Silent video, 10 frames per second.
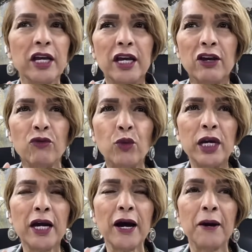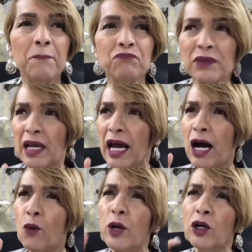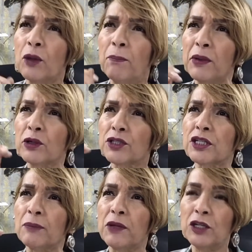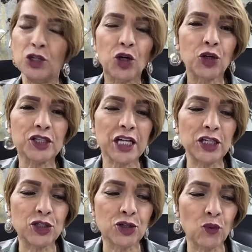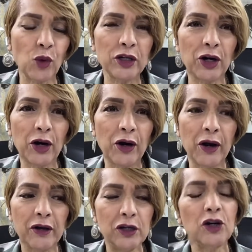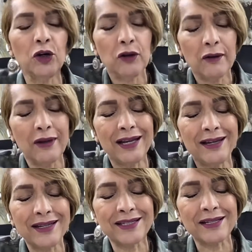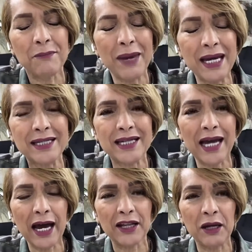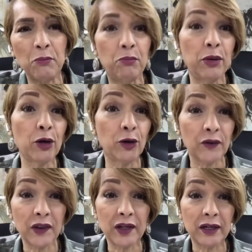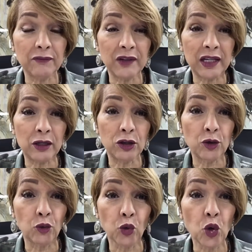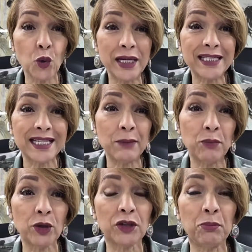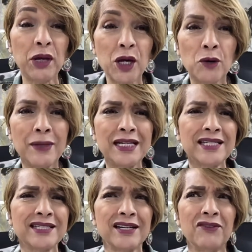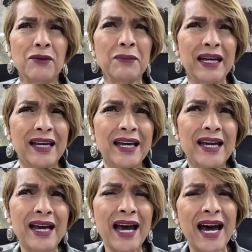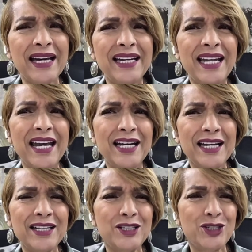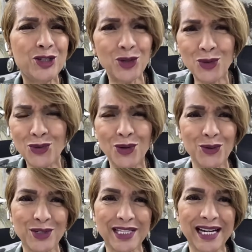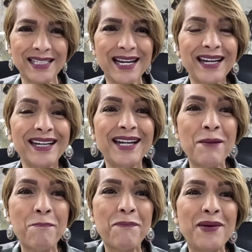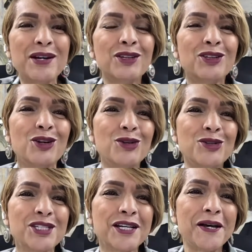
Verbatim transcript: "If we, um, how are we going to build something?" You know, because I used to wonder. You know, it, it's amazing how they built the, the the ruins. They built the pyramids and stuff. I'm like, how did they do those things? How did they build those?